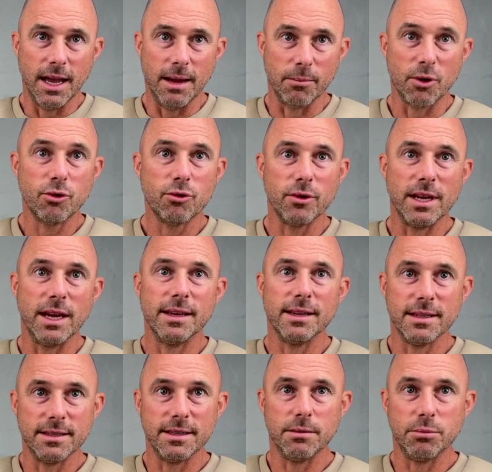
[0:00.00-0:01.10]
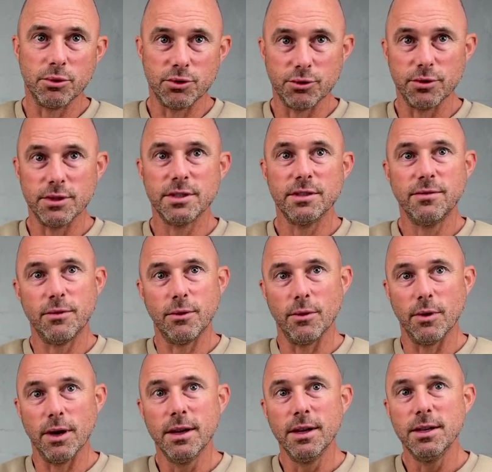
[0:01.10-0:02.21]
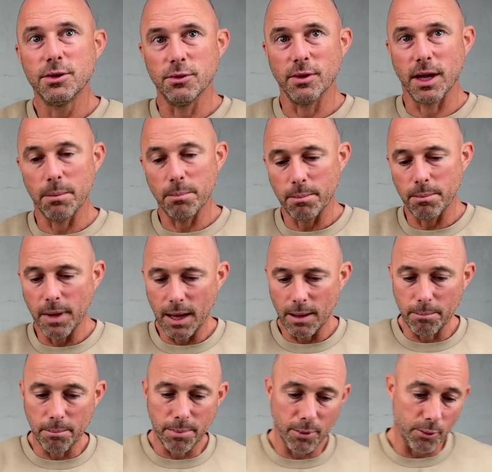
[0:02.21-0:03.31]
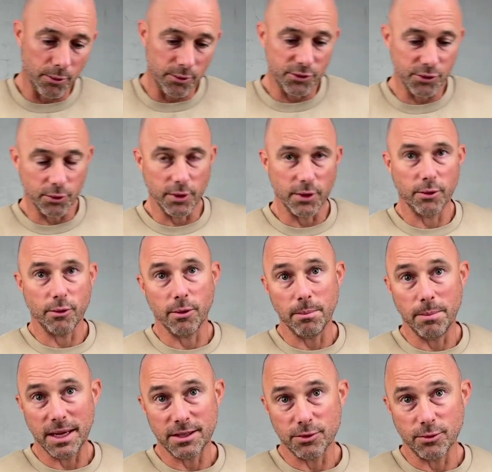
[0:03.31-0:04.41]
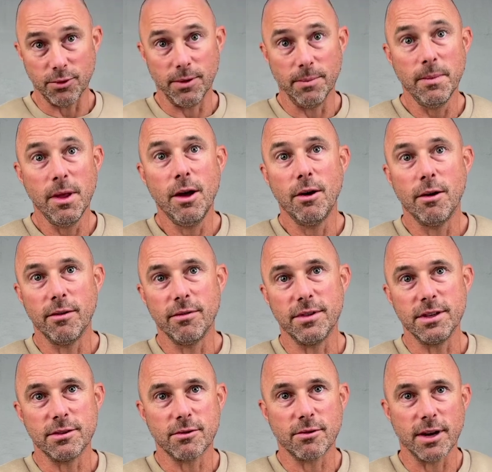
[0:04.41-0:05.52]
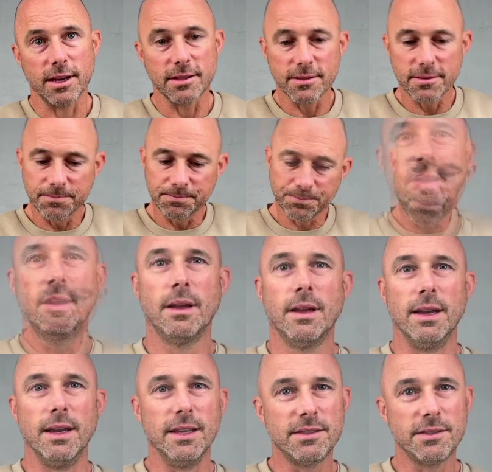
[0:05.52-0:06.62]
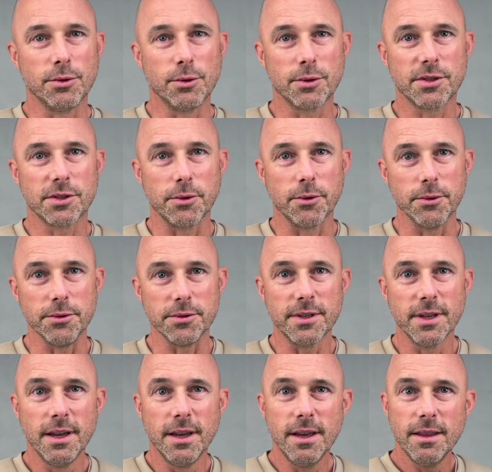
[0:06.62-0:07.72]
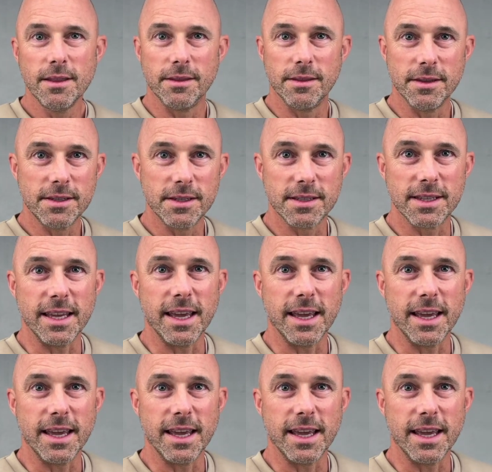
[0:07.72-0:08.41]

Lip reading: create a double joist for doing a board join or a butt join of these grates. Let's talk screws. This is the